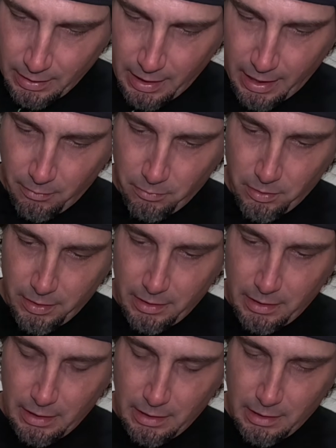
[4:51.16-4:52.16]
I
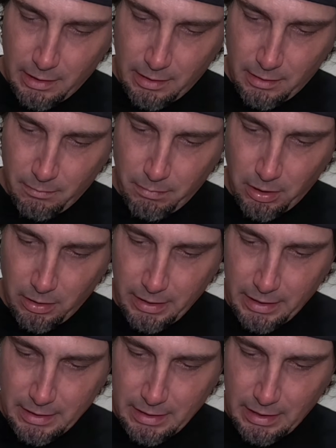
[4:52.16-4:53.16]
wanted the ball
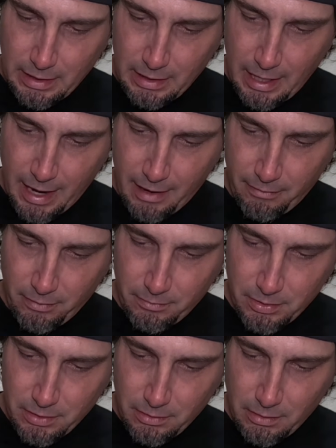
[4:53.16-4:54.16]
ends. They didn't have
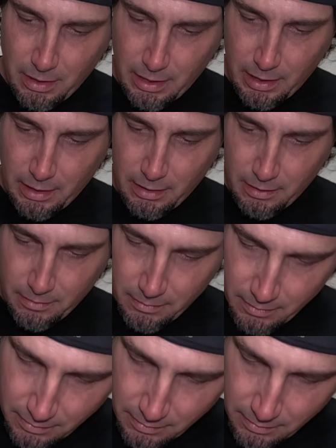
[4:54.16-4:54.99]
them, so I